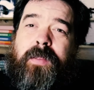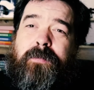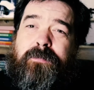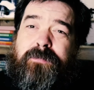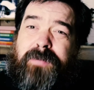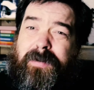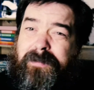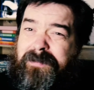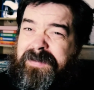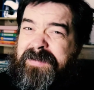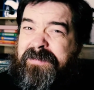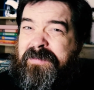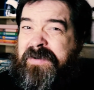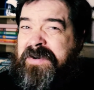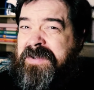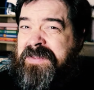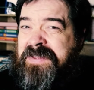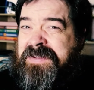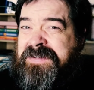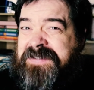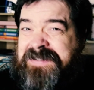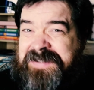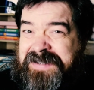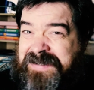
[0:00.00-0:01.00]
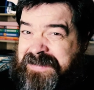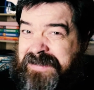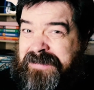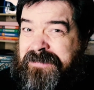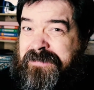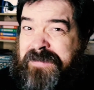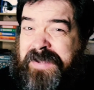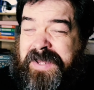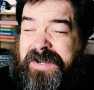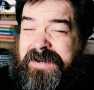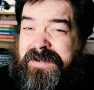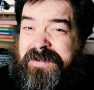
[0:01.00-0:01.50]
Probably one of the
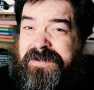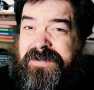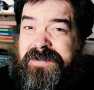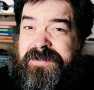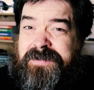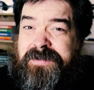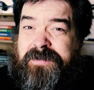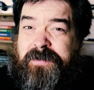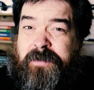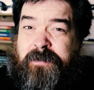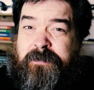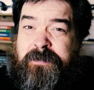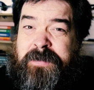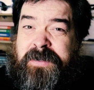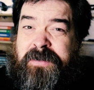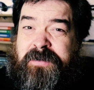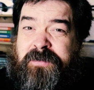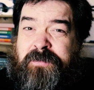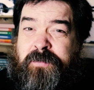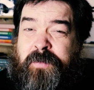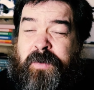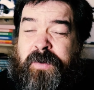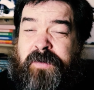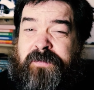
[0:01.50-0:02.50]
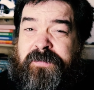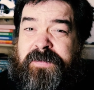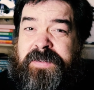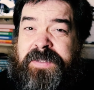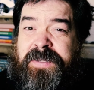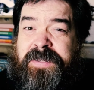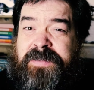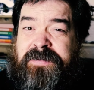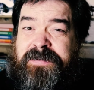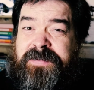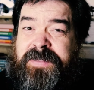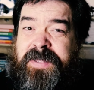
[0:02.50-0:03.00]
disadvantages of being a dwarf
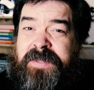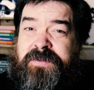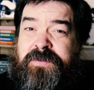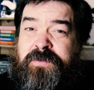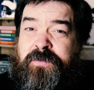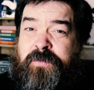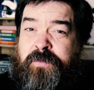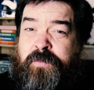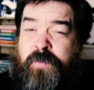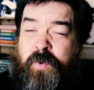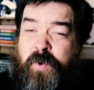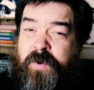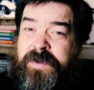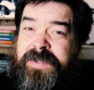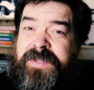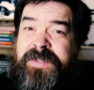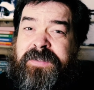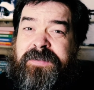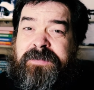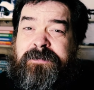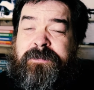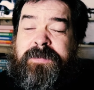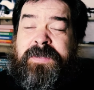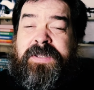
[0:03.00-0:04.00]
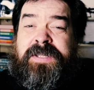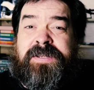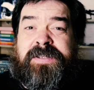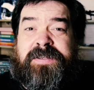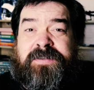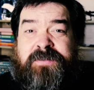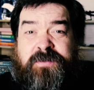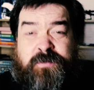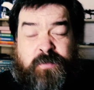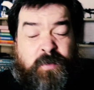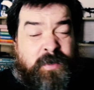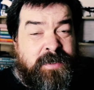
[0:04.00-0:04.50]
is that your walking speed
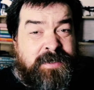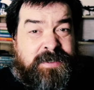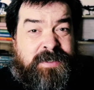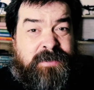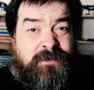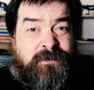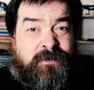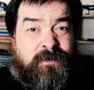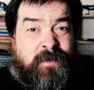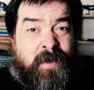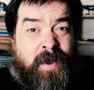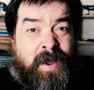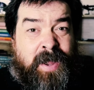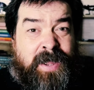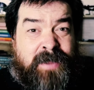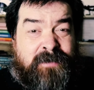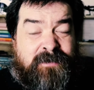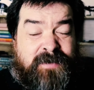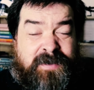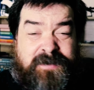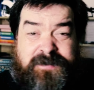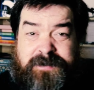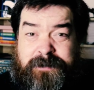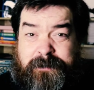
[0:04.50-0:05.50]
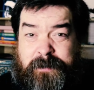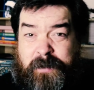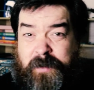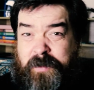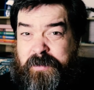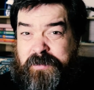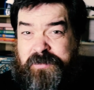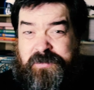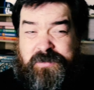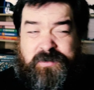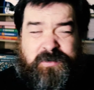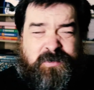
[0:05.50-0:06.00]
is 25 as
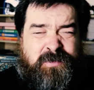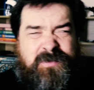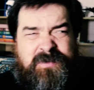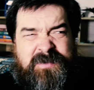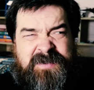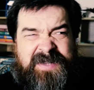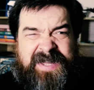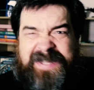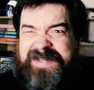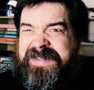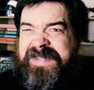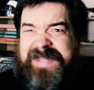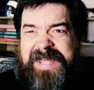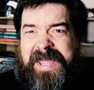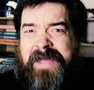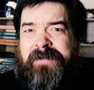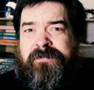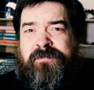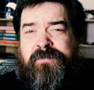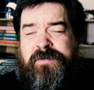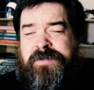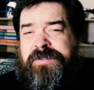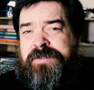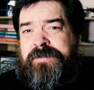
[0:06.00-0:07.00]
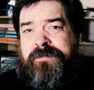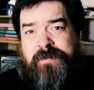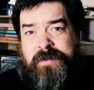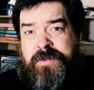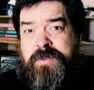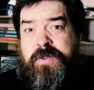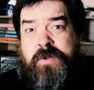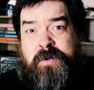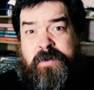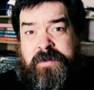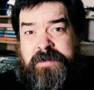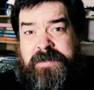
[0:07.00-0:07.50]
opposed to like the average of
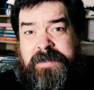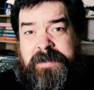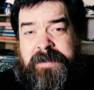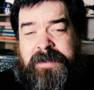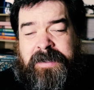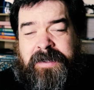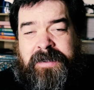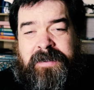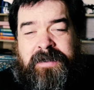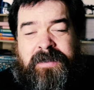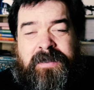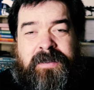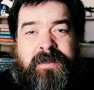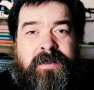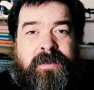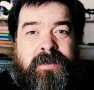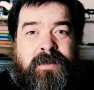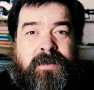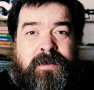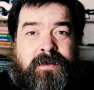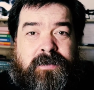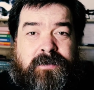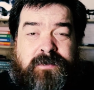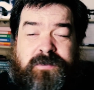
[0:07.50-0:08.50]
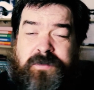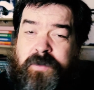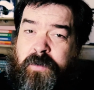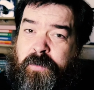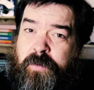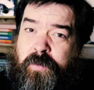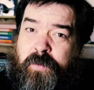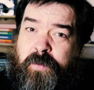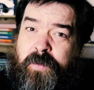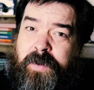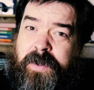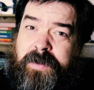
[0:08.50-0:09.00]
30.
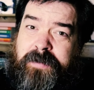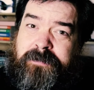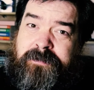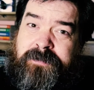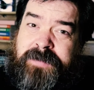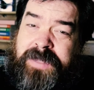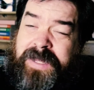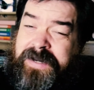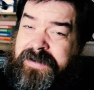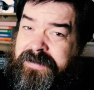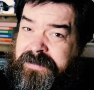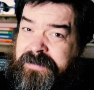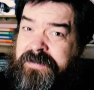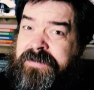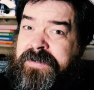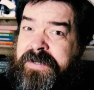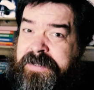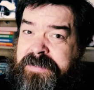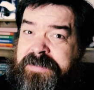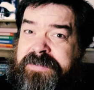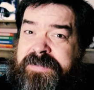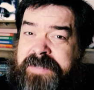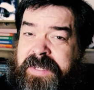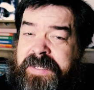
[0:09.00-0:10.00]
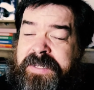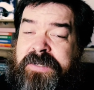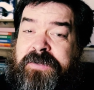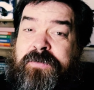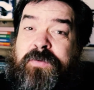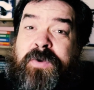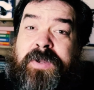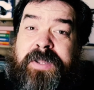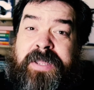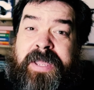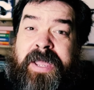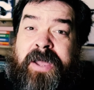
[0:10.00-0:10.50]
So that you need to take
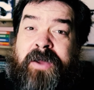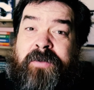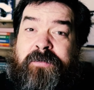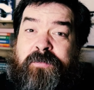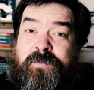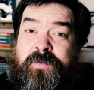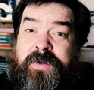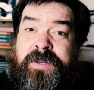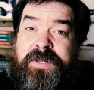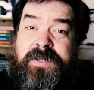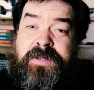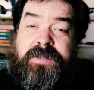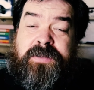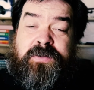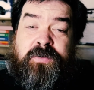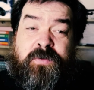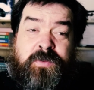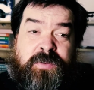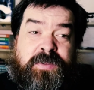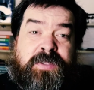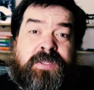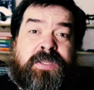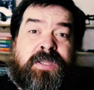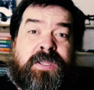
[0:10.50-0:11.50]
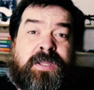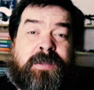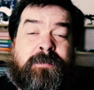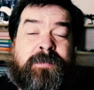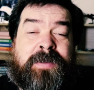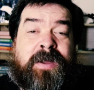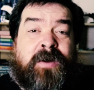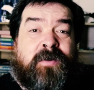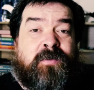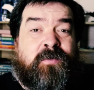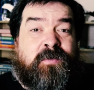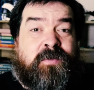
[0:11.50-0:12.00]
into account when you're thinking
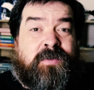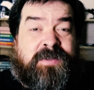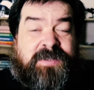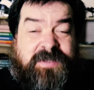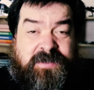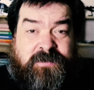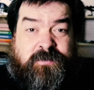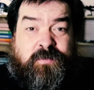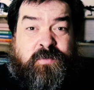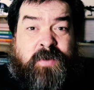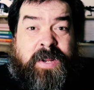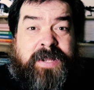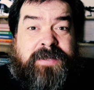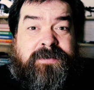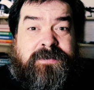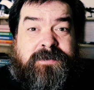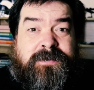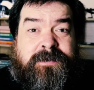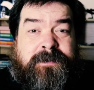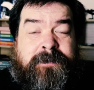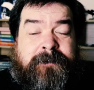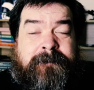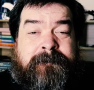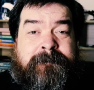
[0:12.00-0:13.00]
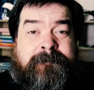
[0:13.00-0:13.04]
about this race.